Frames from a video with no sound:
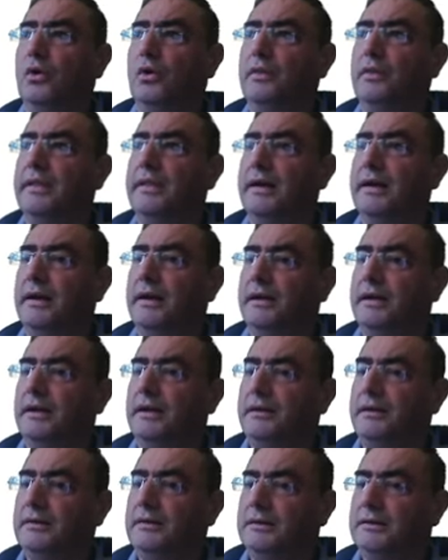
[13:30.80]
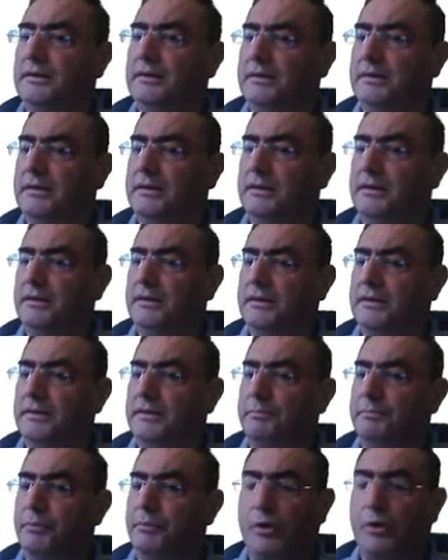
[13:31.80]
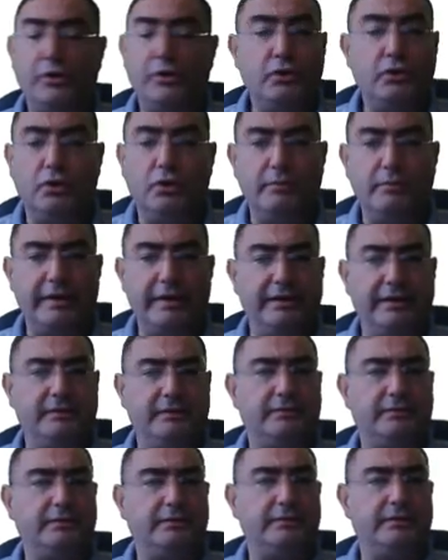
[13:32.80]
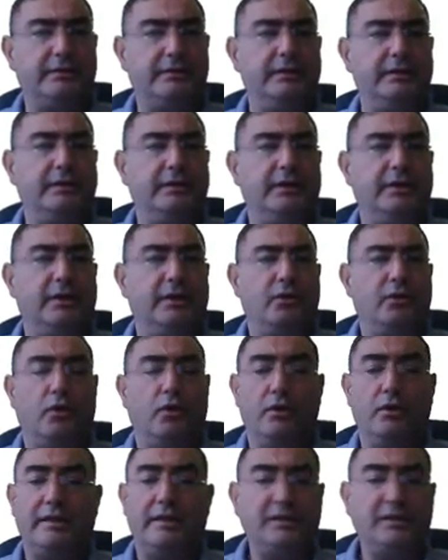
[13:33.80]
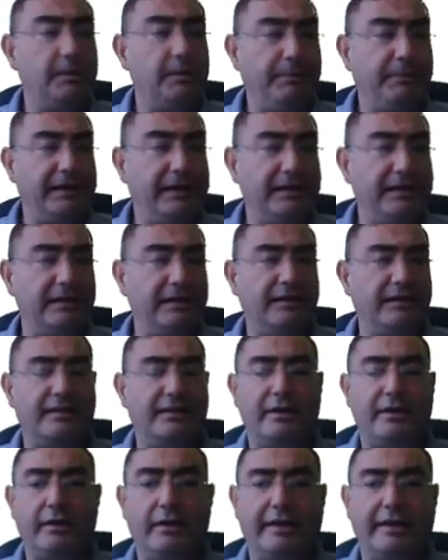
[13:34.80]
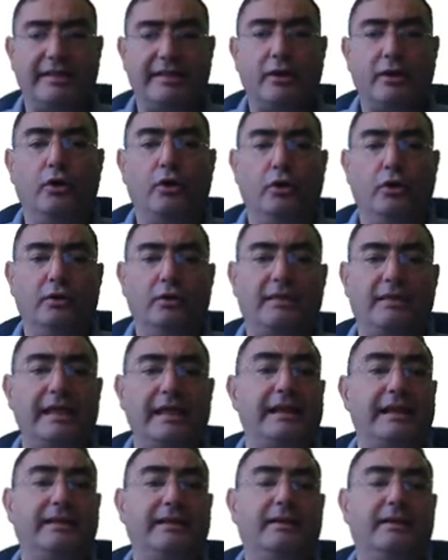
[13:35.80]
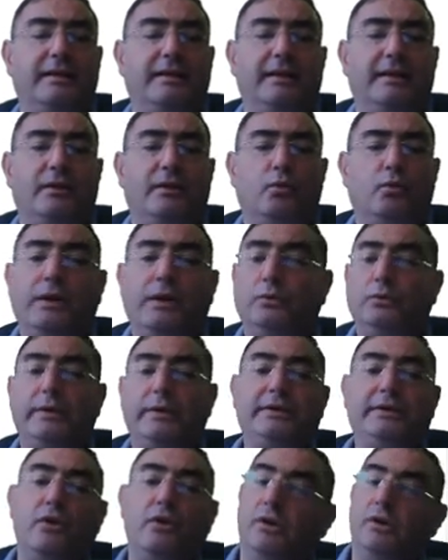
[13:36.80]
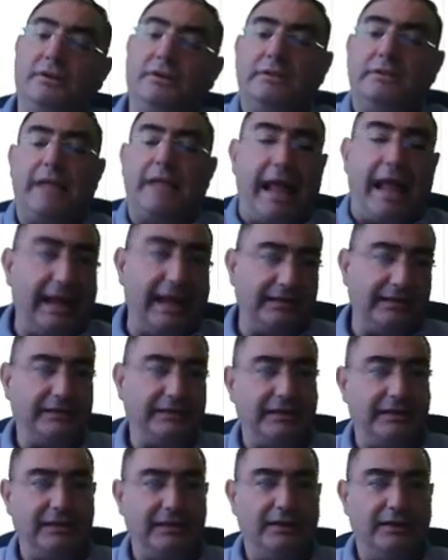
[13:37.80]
the procurement, all the shipping, the whole thing. What we don't handle